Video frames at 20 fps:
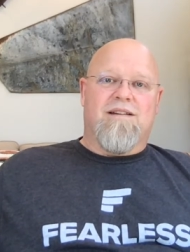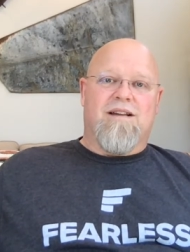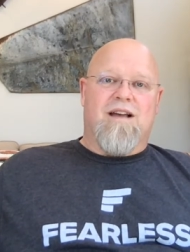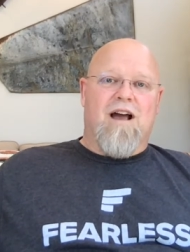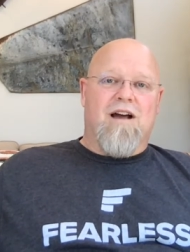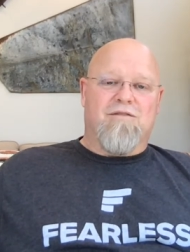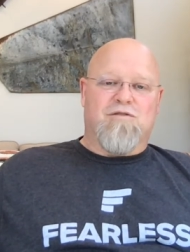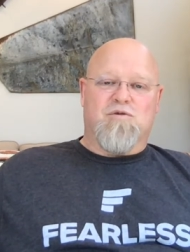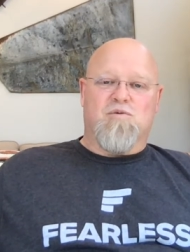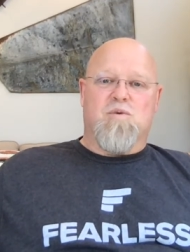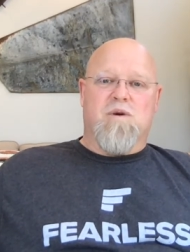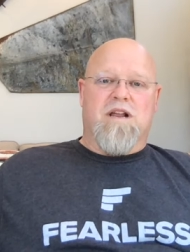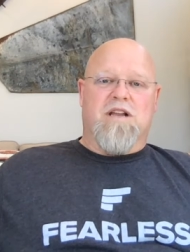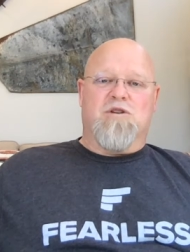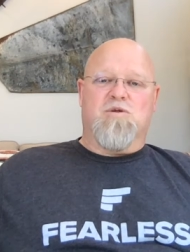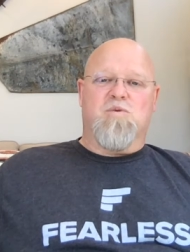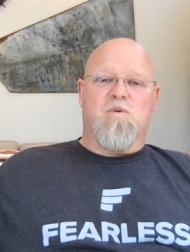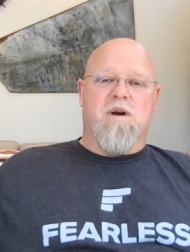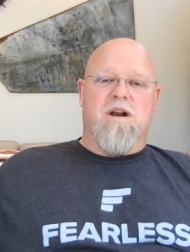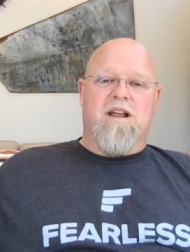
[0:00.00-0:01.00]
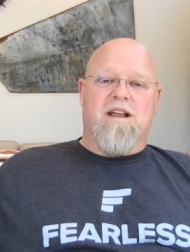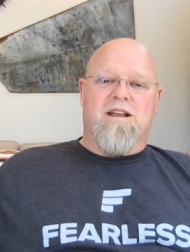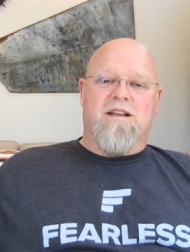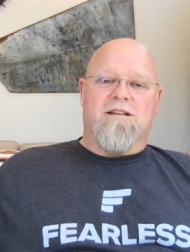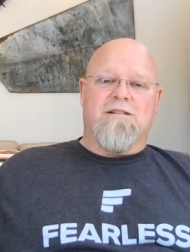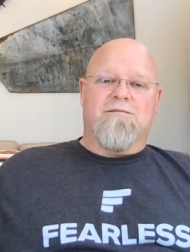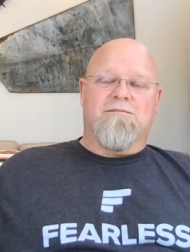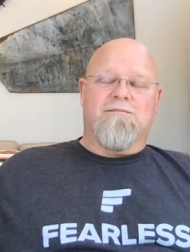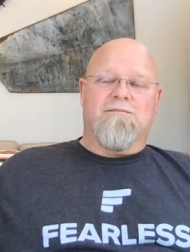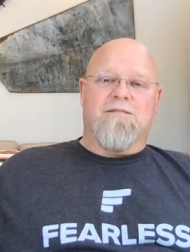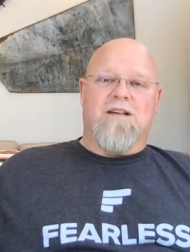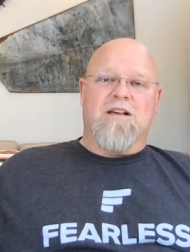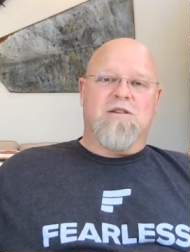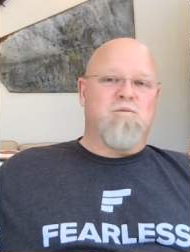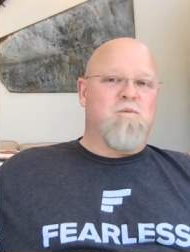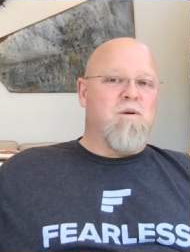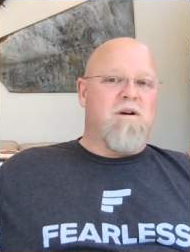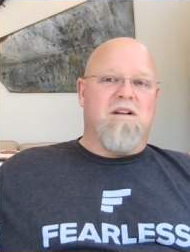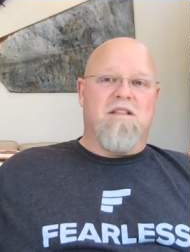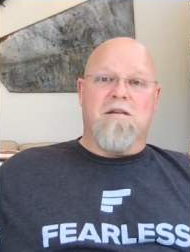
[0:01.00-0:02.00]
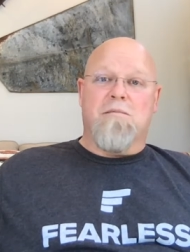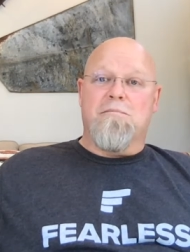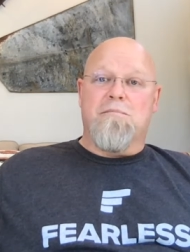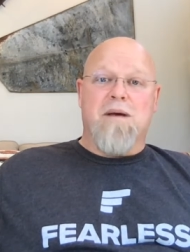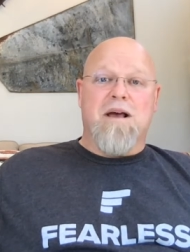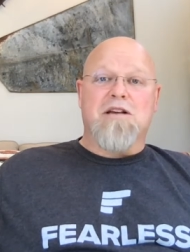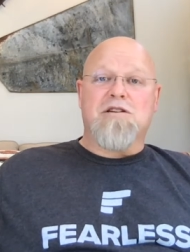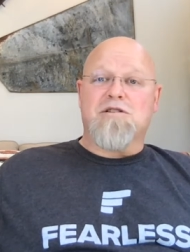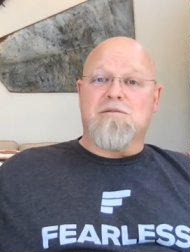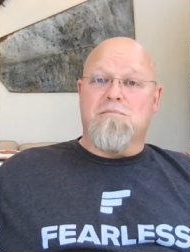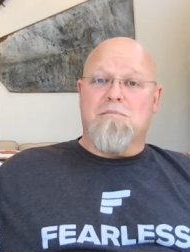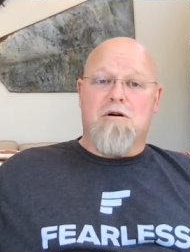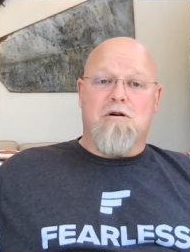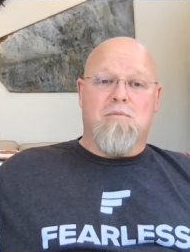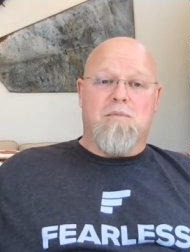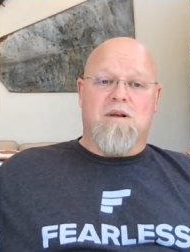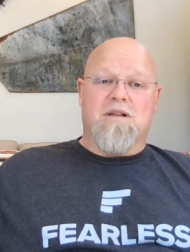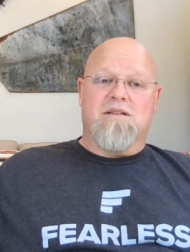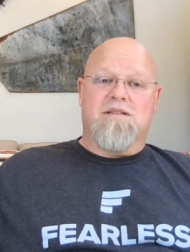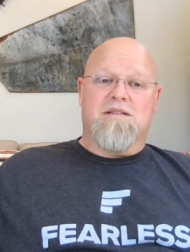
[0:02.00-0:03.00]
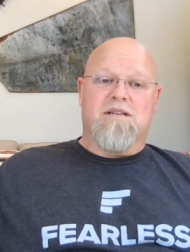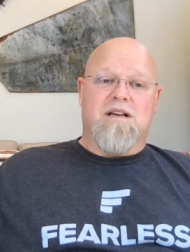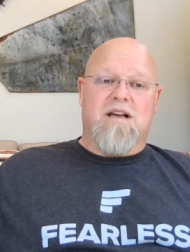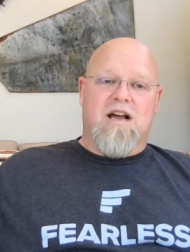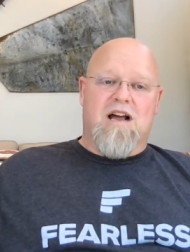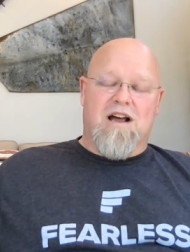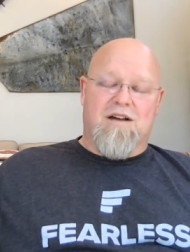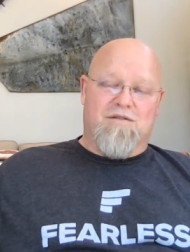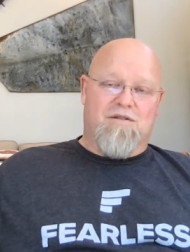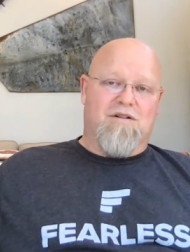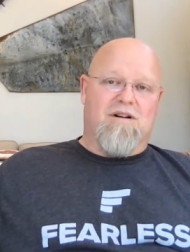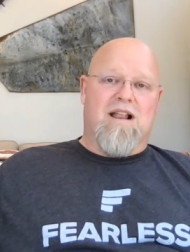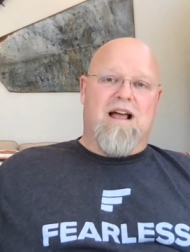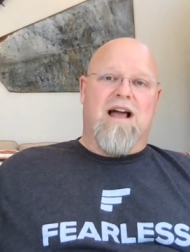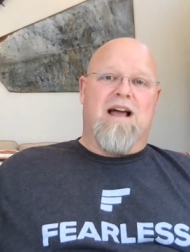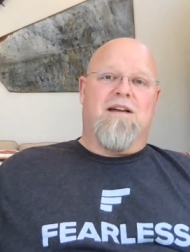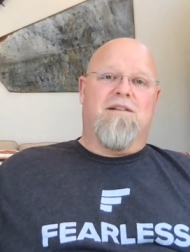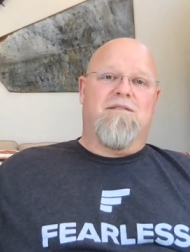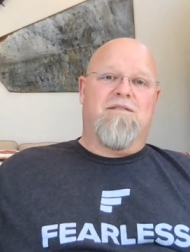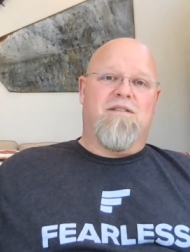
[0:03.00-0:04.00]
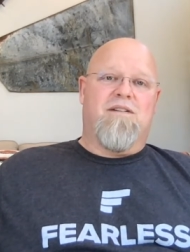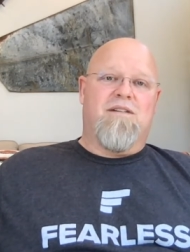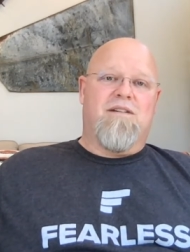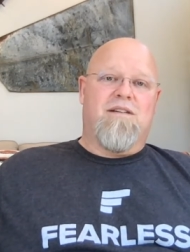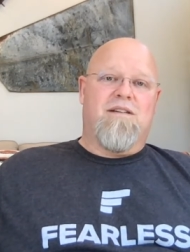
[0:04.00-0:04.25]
of 2020 as one of the best moments of their life.